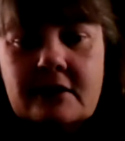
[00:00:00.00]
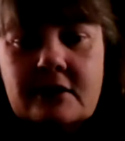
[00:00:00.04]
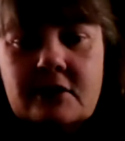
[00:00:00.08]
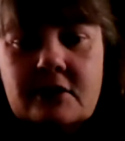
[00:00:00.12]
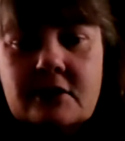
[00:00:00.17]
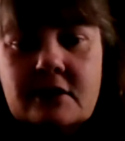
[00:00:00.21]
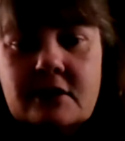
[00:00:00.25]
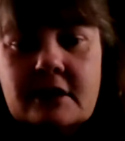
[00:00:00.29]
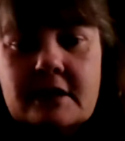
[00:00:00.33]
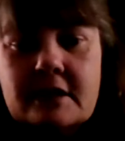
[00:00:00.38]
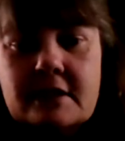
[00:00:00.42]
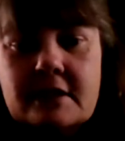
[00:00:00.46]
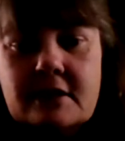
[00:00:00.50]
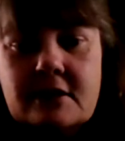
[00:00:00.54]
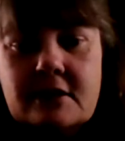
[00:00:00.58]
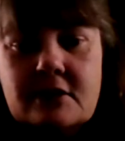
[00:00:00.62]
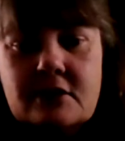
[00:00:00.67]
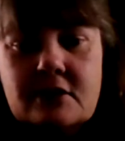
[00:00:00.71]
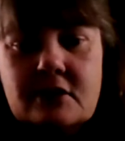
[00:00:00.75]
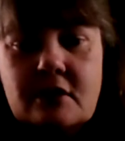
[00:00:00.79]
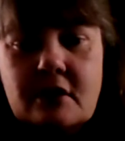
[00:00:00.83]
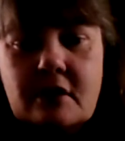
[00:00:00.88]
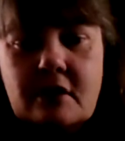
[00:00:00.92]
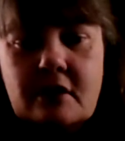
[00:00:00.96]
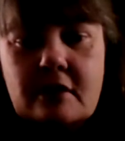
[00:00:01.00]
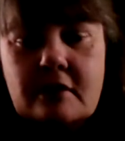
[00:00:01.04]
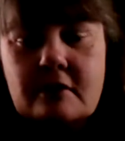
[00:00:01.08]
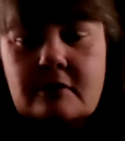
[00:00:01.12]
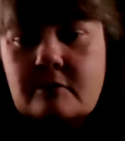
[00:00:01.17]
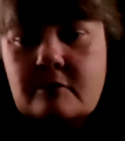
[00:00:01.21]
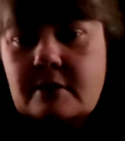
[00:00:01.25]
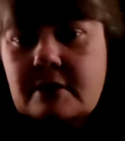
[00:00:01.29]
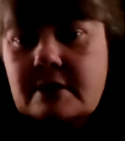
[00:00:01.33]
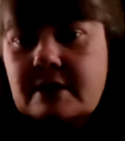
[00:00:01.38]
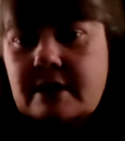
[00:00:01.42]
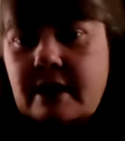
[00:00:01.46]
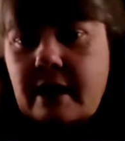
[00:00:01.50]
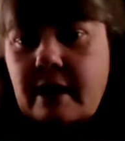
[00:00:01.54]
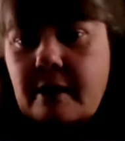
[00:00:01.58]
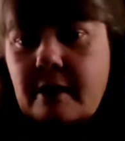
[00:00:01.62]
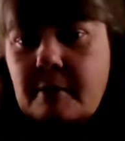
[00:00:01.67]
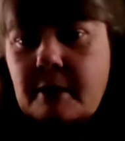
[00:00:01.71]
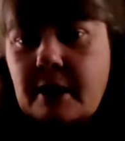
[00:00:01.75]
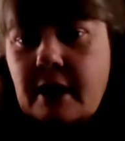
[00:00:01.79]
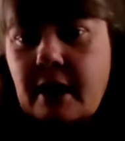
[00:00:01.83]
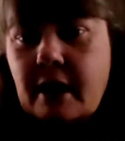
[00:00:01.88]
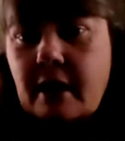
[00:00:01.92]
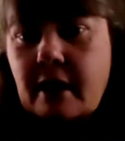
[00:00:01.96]
to Discus Talk with
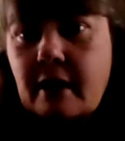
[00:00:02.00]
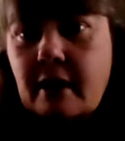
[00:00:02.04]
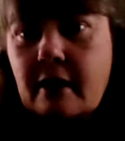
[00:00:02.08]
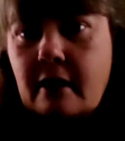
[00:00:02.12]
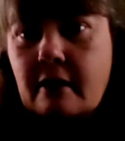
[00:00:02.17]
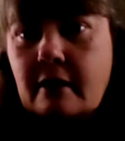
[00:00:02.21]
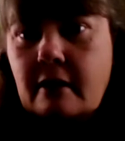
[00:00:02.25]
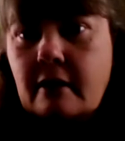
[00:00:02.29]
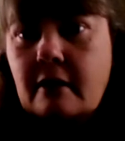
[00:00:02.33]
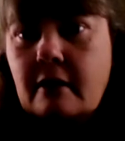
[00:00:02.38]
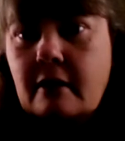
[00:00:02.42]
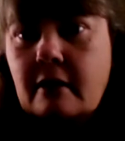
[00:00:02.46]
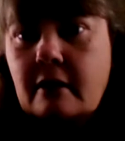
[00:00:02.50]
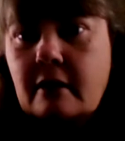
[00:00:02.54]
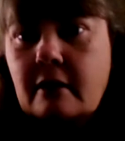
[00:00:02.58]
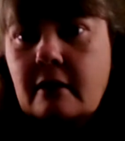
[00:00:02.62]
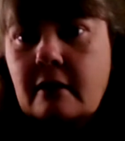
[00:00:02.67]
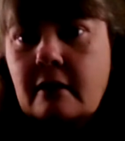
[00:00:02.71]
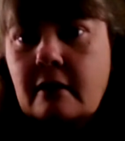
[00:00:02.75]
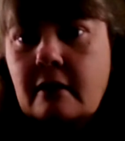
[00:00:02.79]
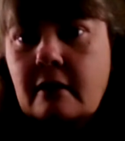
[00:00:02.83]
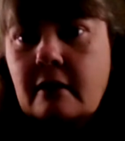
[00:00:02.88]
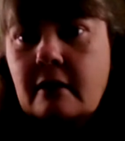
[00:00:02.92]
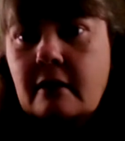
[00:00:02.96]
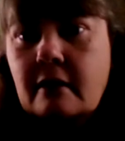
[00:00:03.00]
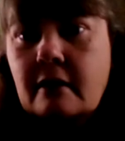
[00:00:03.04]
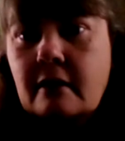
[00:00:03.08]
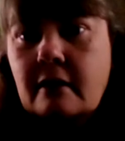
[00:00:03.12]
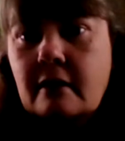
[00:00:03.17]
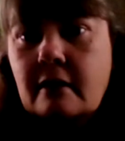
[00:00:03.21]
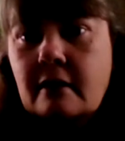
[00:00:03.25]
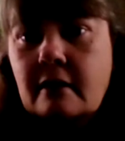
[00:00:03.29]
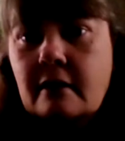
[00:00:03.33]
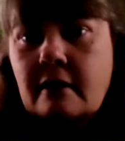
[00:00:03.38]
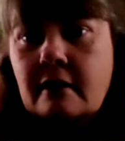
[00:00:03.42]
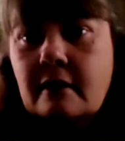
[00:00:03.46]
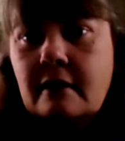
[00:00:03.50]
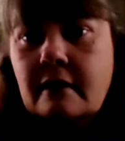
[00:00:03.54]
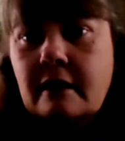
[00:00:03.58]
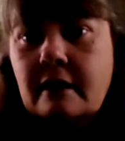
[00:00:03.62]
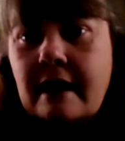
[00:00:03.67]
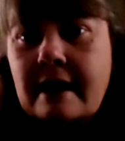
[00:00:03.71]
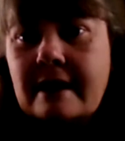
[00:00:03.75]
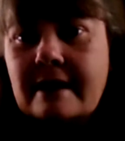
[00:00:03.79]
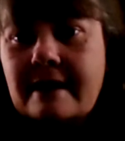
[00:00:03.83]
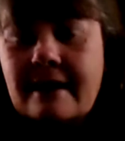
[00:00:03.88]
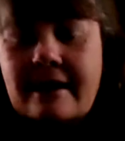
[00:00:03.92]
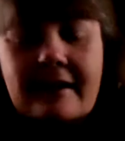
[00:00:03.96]
Tammy K.
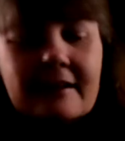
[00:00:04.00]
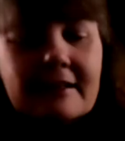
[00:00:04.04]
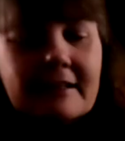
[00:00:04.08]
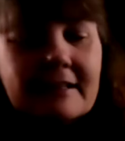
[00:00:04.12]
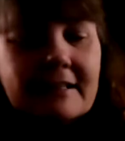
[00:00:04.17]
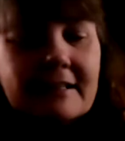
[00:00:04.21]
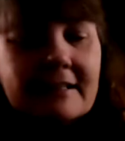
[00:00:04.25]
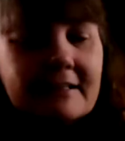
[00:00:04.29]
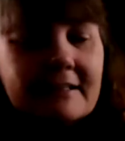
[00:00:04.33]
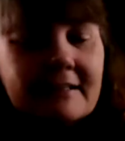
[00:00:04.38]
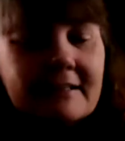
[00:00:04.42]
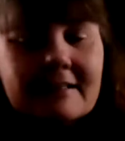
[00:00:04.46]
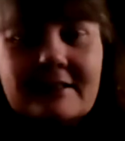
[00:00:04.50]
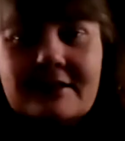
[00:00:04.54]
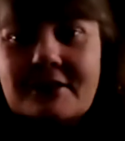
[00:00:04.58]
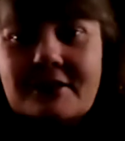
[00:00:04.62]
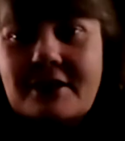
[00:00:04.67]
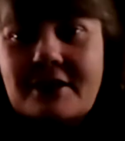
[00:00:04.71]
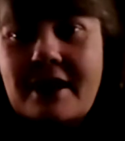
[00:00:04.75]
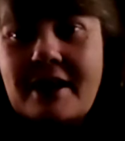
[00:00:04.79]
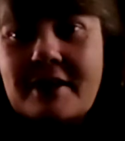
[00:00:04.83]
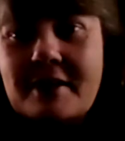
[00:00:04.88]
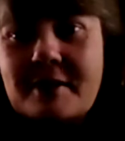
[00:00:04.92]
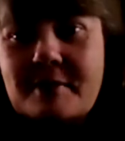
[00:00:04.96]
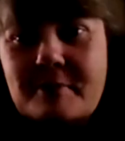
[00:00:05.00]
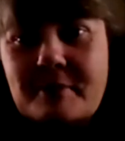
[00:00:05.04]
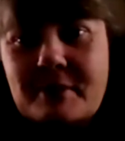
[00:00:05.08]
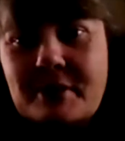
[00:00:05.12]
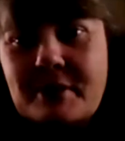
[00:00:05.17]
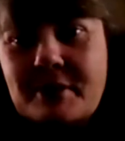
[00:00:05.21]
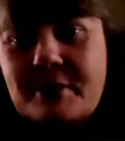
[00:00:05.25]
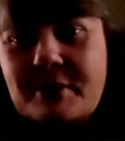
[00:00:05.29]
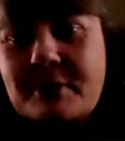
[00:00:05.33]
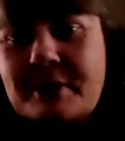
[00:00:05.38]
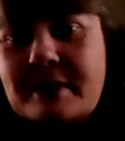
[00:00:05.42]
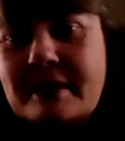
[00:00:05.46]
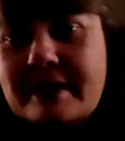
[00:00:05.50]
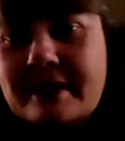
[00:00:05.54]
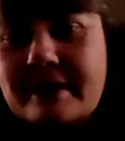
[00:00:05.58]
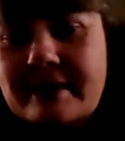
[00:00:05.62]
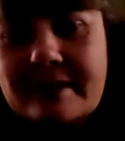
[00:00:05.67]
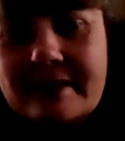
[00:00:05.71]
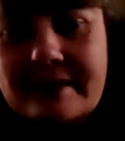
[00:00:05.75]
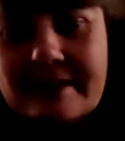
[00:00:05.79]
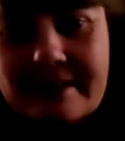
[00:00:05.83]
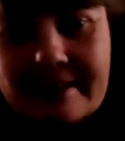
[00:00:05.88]
Hi Colin, you got here pretty quick.